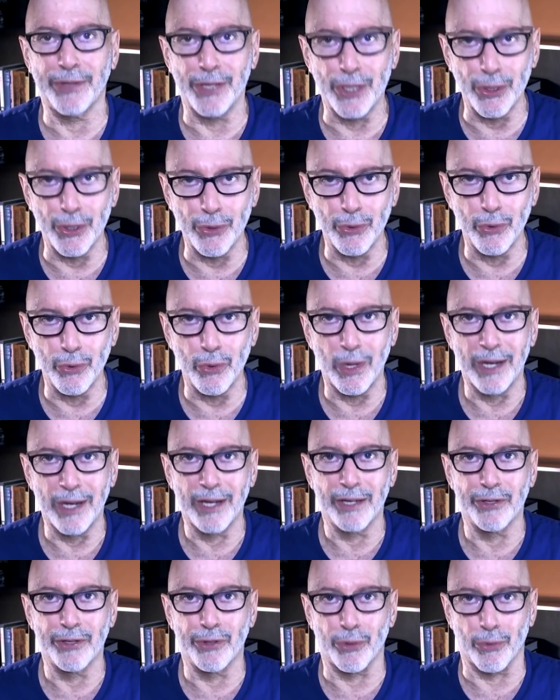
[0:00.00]
you
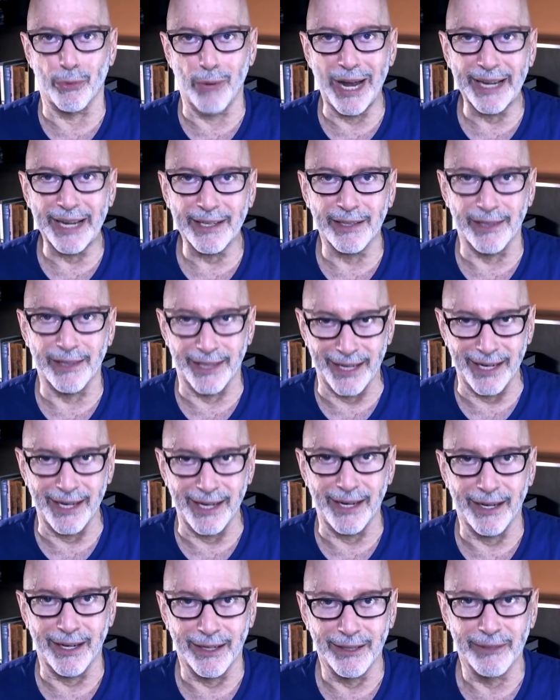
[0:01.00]

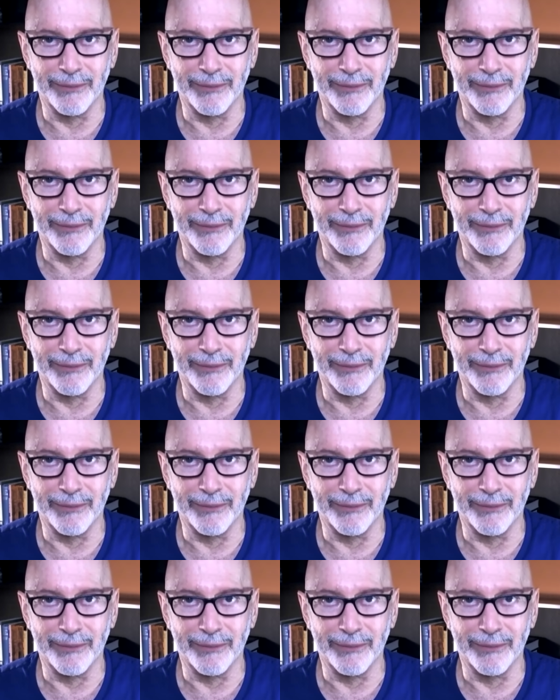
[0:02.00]
directly,